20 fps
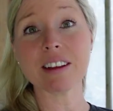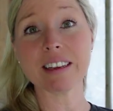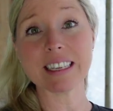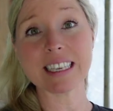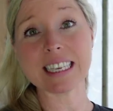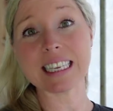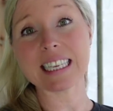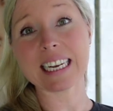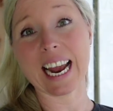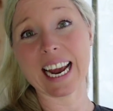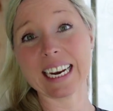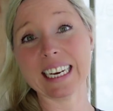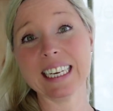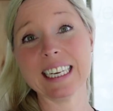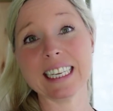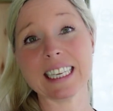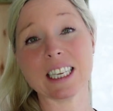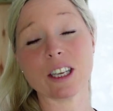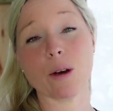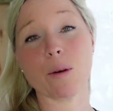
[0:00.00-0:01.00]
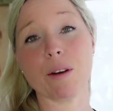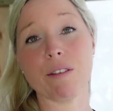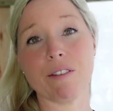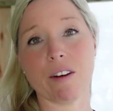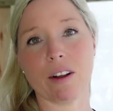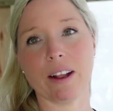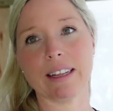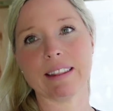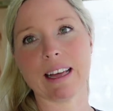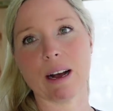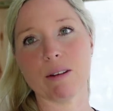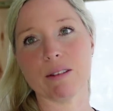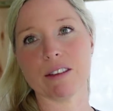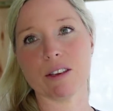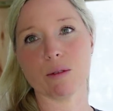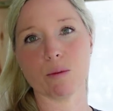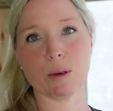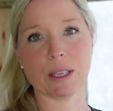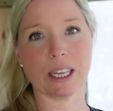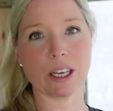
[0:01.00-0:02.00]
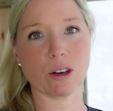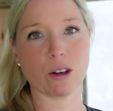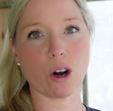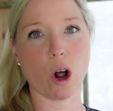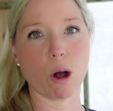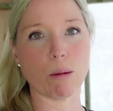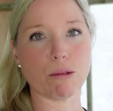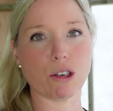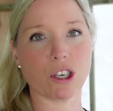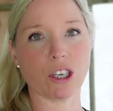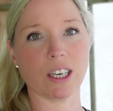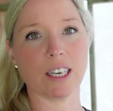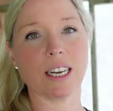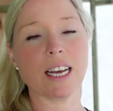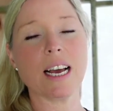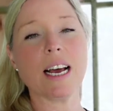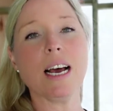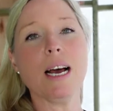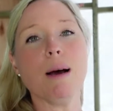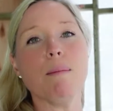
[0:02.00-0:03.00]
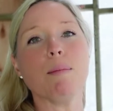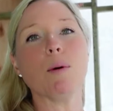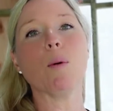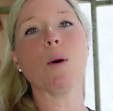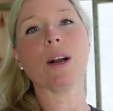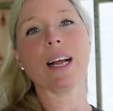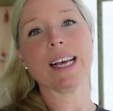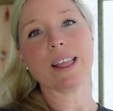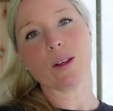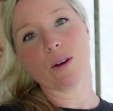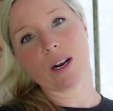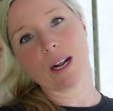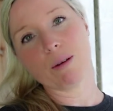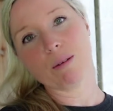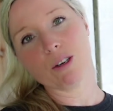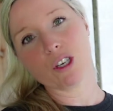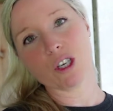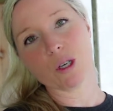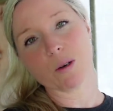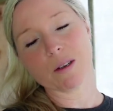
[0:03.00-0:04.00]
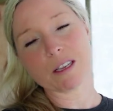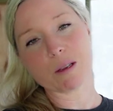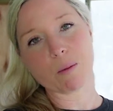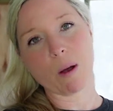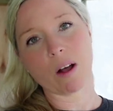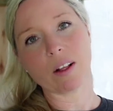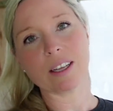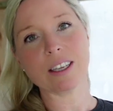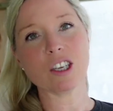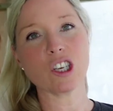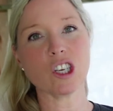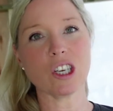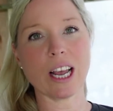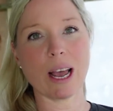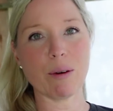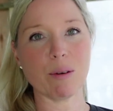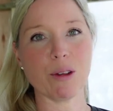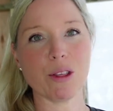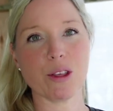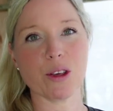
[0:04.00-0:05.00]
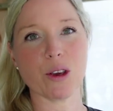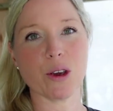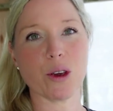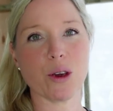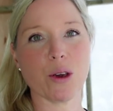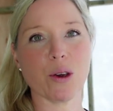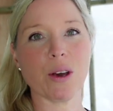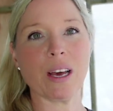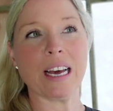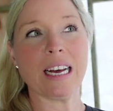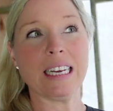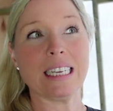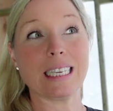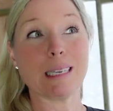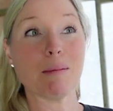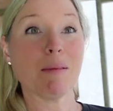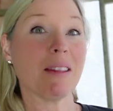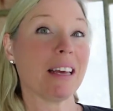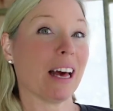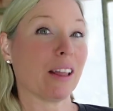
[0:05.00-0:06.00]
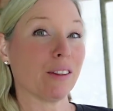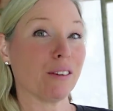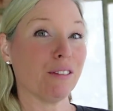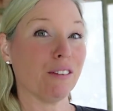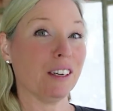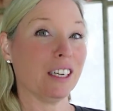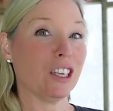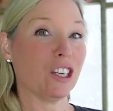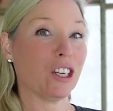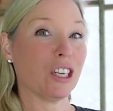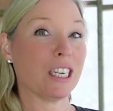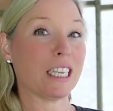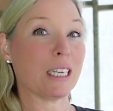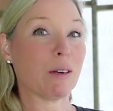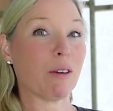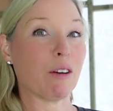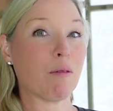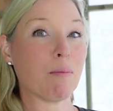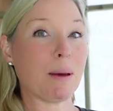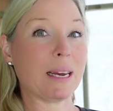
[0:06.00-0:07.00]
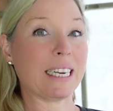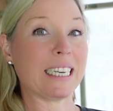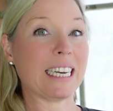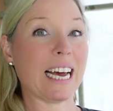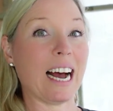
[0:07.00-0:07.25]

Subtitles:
than stain it. So we felt like that was a really good option. But what I thought I would do as well is share with you some of the other finishes that we've picked